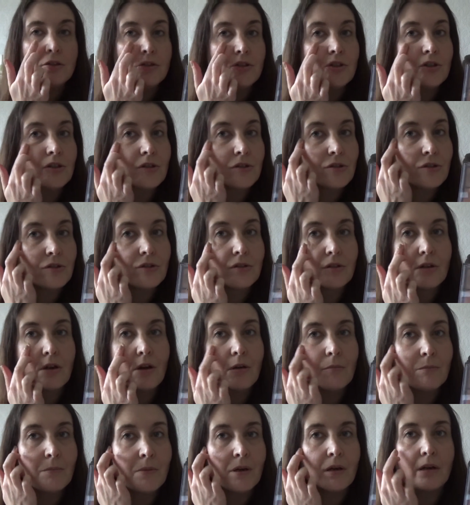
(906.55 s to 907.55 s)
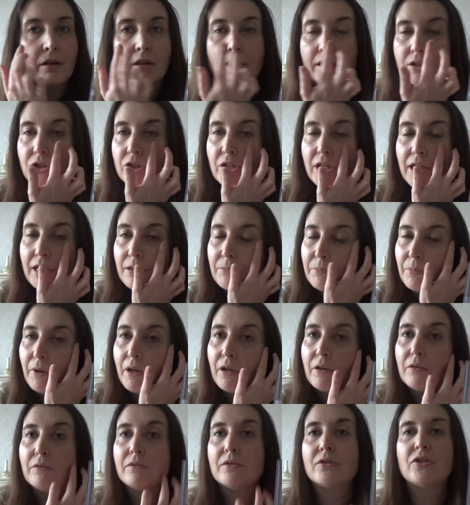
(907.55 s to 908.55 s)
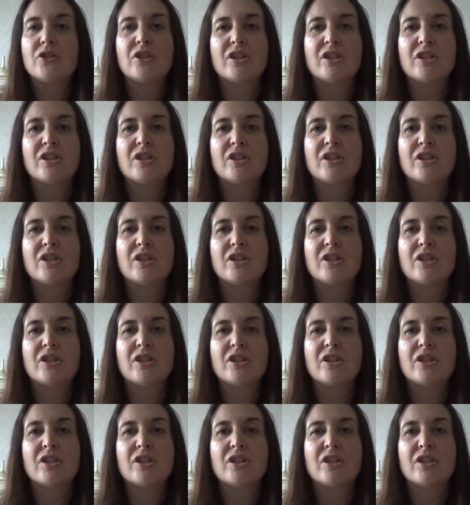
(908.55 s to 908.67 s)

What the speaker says: just on my cheekbones,